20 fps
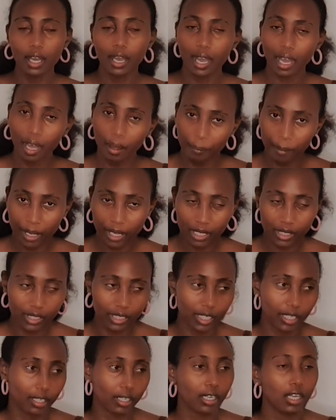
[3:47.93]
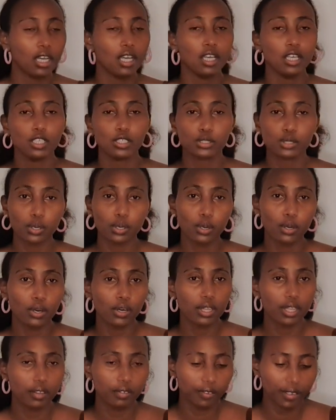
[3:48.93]
amazing. So
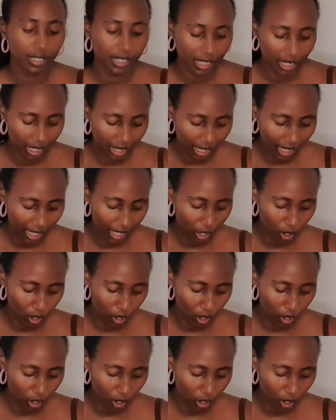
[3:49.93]
the first thing that I